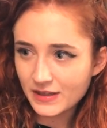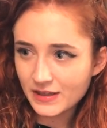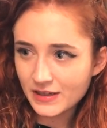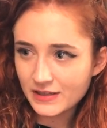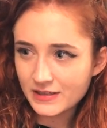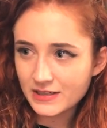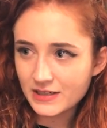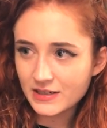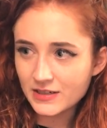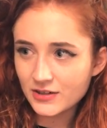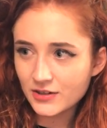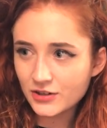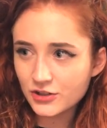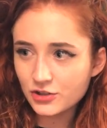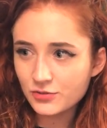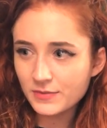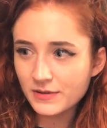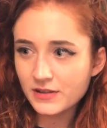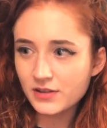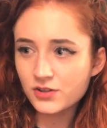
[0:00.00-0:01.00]
It didn't look
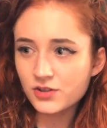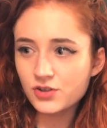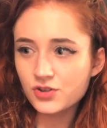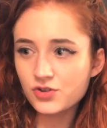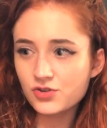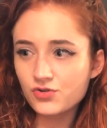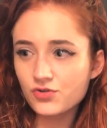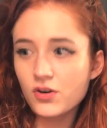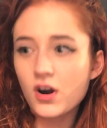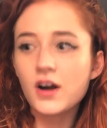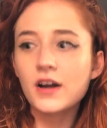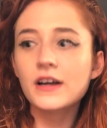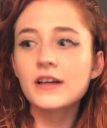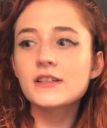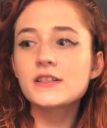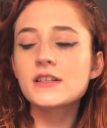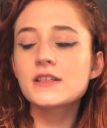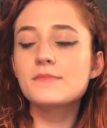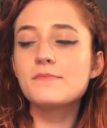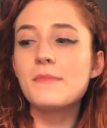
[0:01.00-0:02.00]
to be the
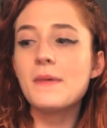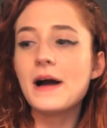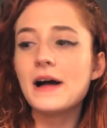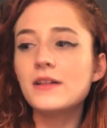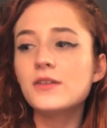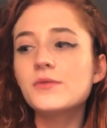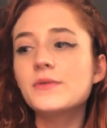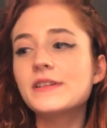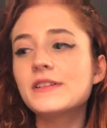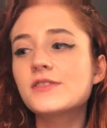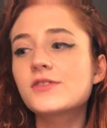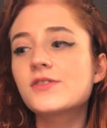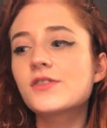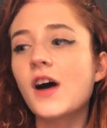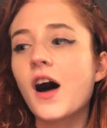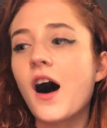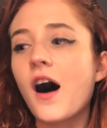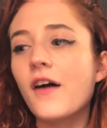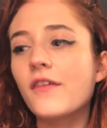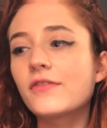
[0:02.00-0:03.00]
strongest. It's mellow and
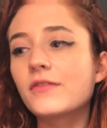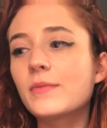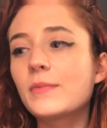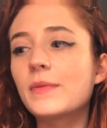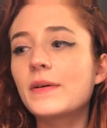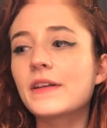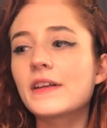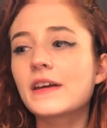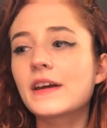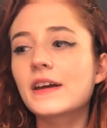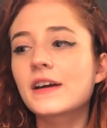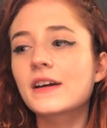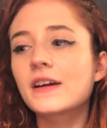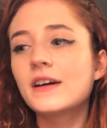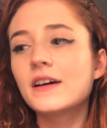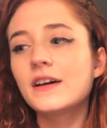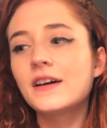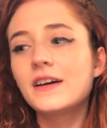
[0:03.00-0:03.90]
soft, but like,